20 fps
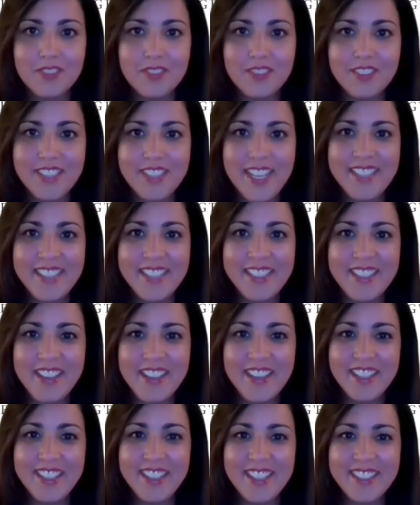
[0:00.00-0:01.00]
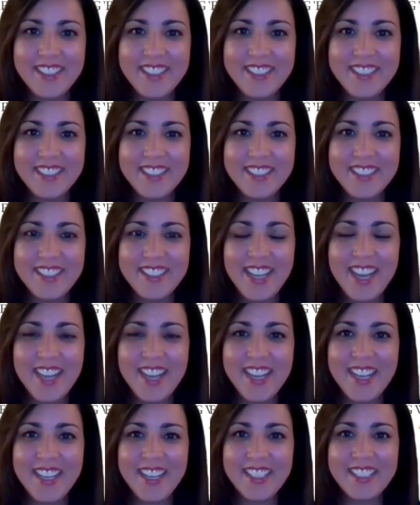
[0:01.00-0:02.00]
Thanks, Ilana.
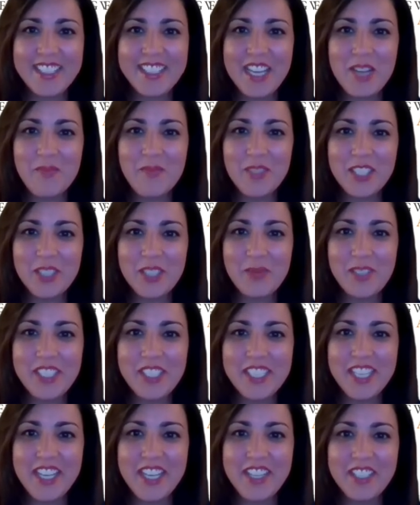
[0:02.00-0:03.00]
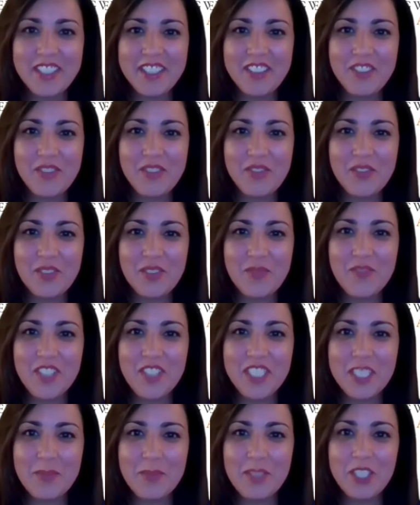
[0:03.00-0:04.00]
Hi, I'm Rashmi Chahil from
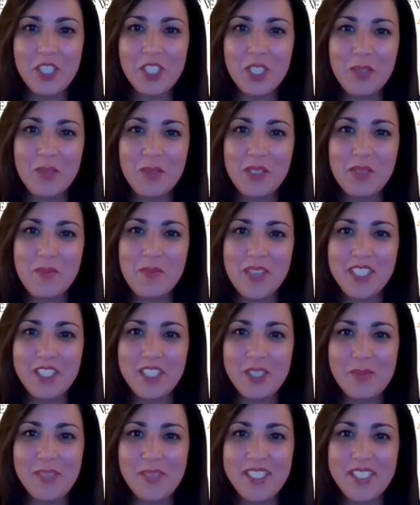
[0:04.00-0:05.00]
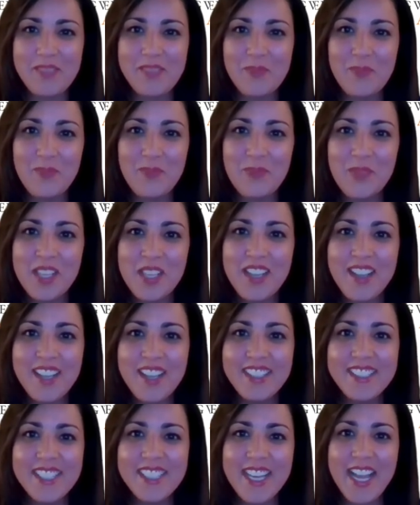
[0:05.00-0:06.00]
VWG Wealth Management,
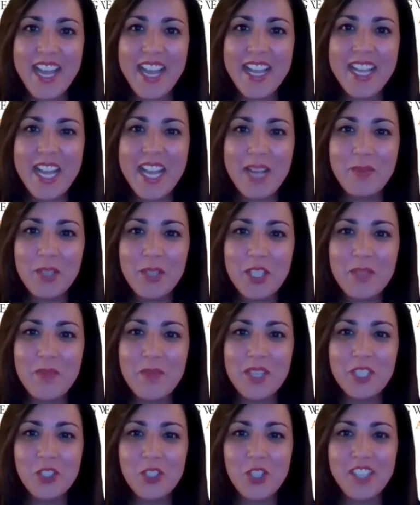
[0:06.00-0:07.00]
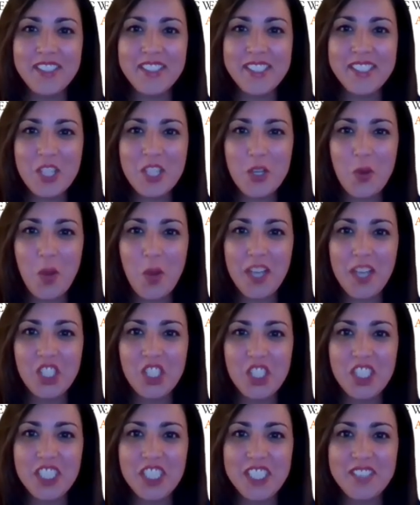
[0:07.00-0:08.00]
and today I'm going to be addressing the
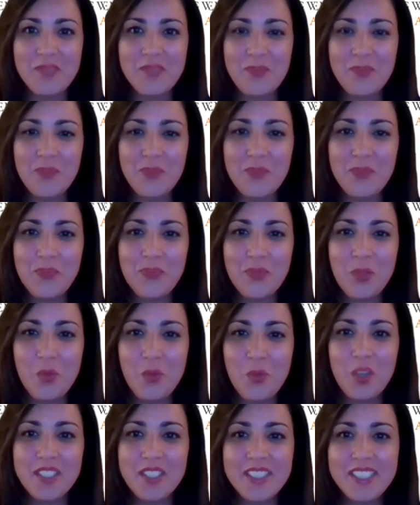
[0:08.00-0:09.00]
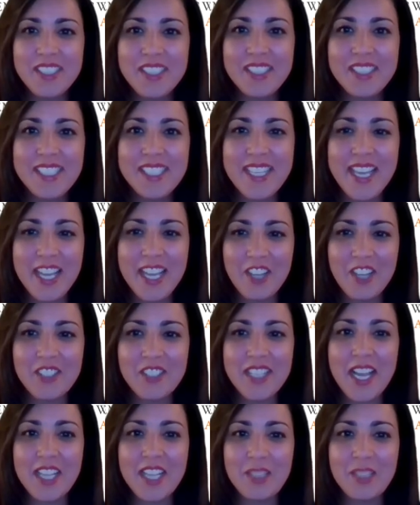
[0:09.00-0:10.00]
question, what does the CARES
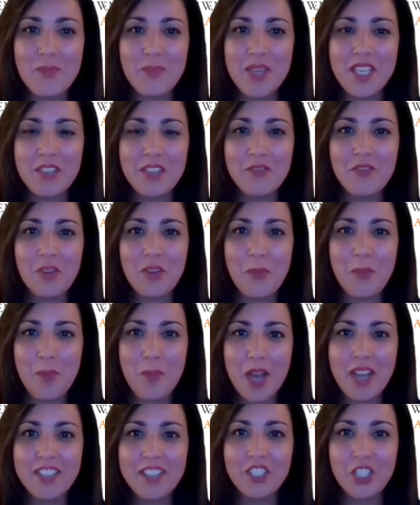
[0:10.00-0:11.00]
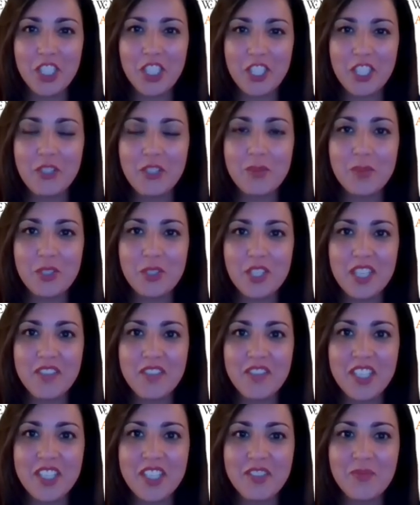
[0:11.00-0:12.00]
Act mean for my charitable
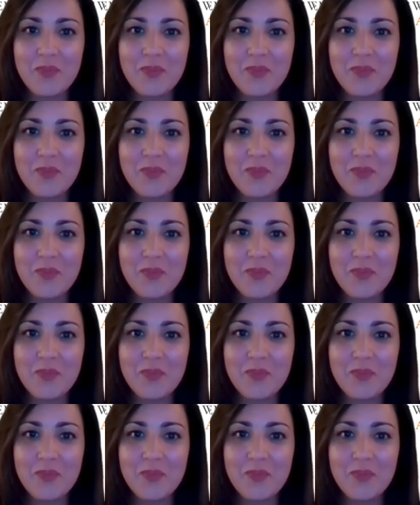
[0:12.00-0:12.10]
giving?